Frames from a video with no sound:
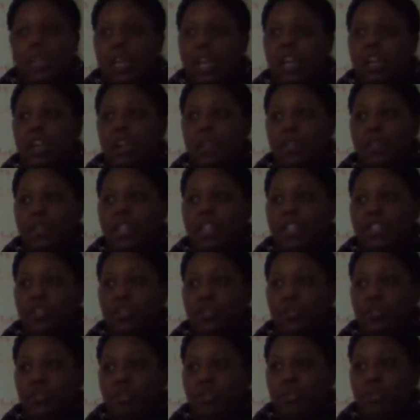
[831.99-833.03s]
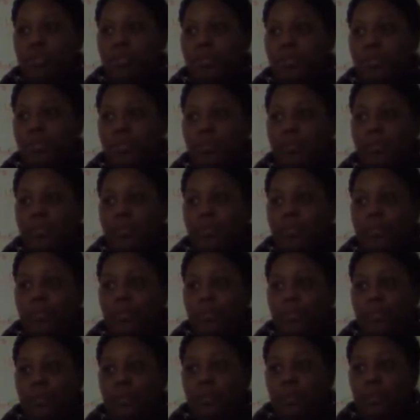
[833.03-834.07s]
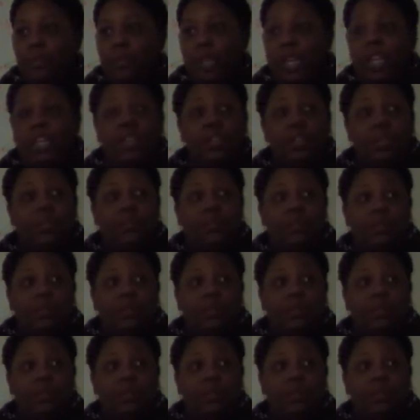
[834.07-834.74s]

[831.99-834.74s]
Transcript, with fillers: care of their children. They do.